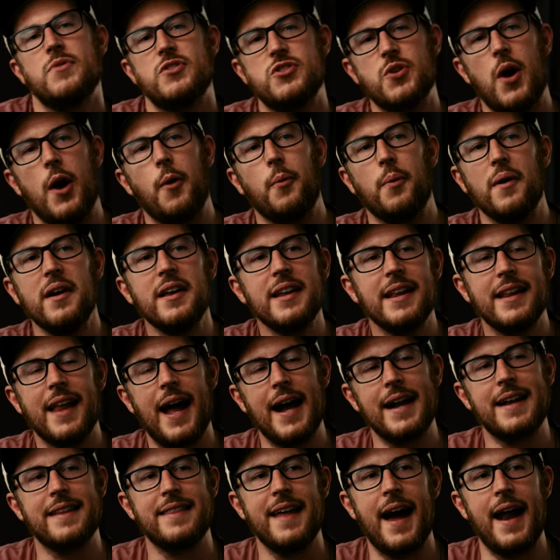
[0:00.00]
So I really
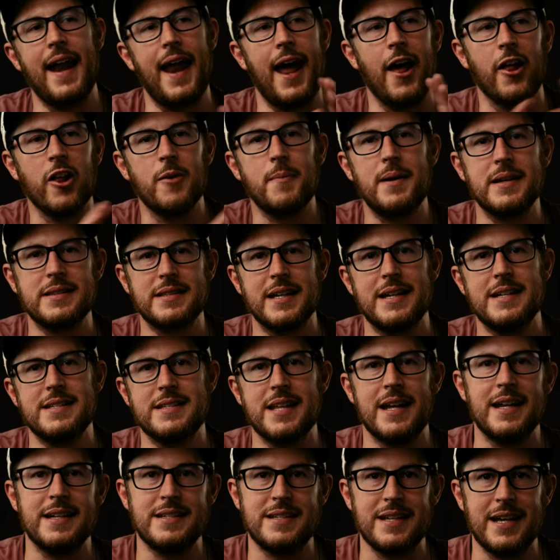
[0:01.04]
liked that element that
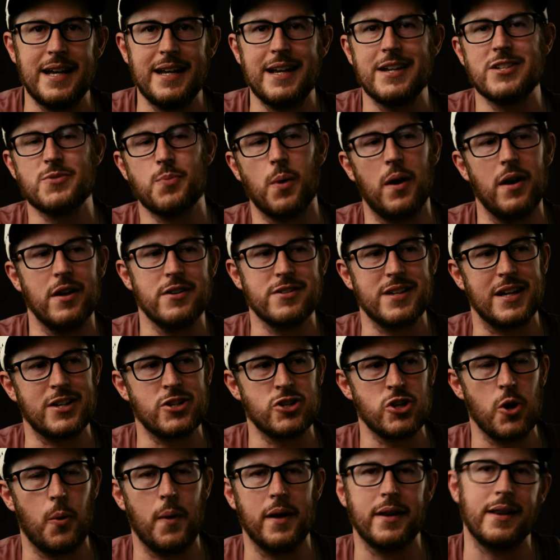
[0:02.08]
they did, as well as like
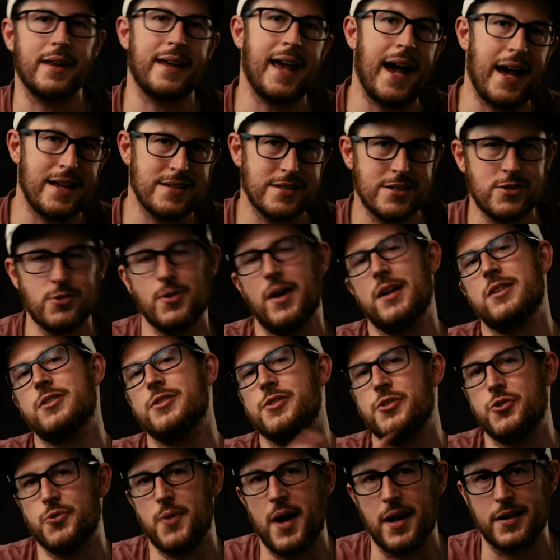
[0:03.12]
showing the casting director
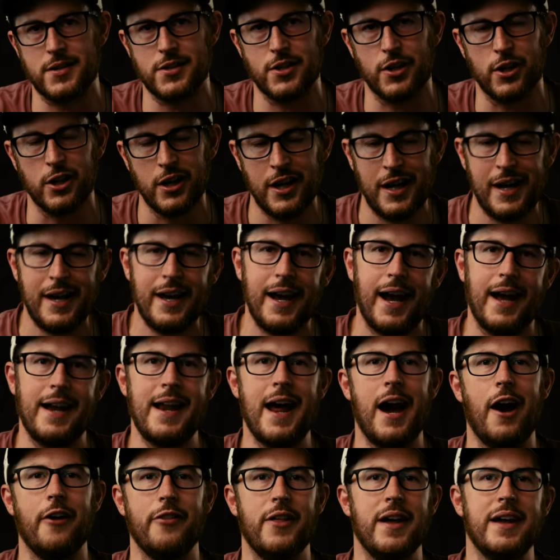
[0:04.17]
and the director and
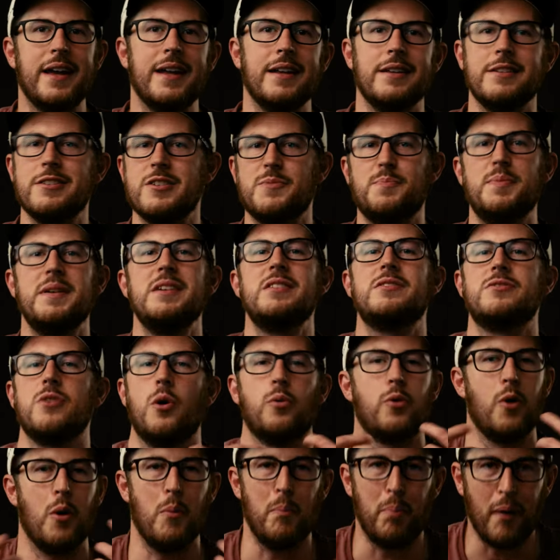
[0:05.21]
how they can just be so
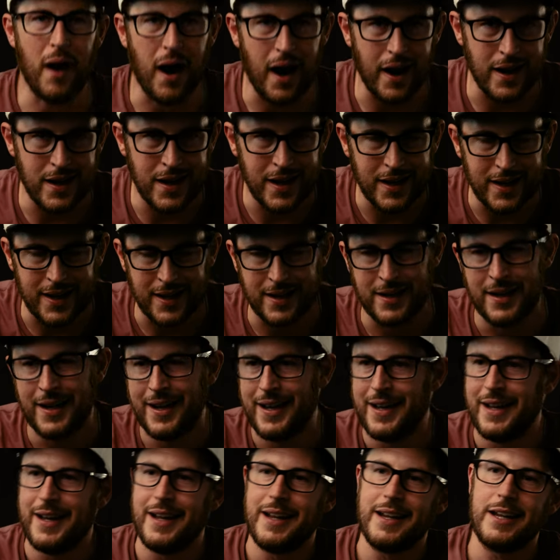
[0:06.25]
robotic and,
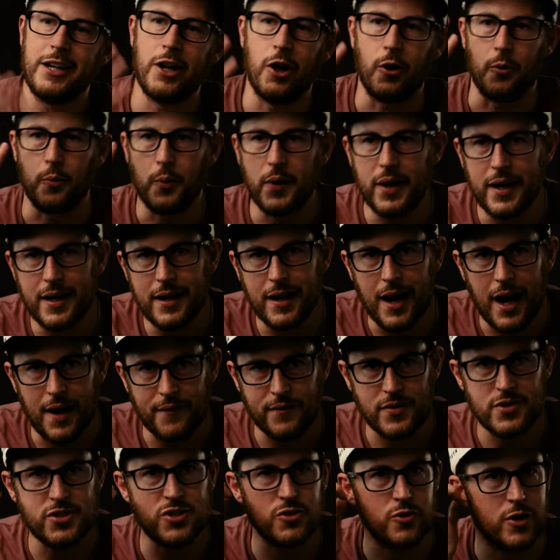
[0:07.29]
you know, reading
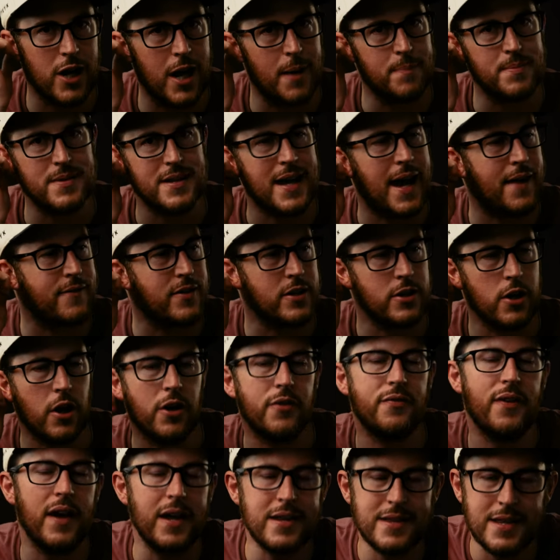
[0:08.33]
off a script, having
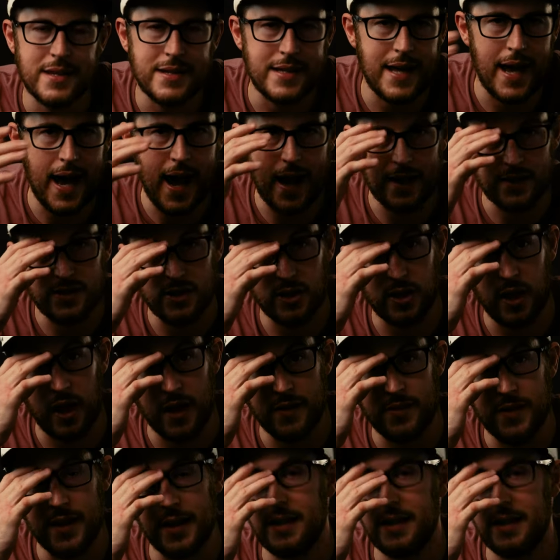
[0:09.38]
no faith in the actor, and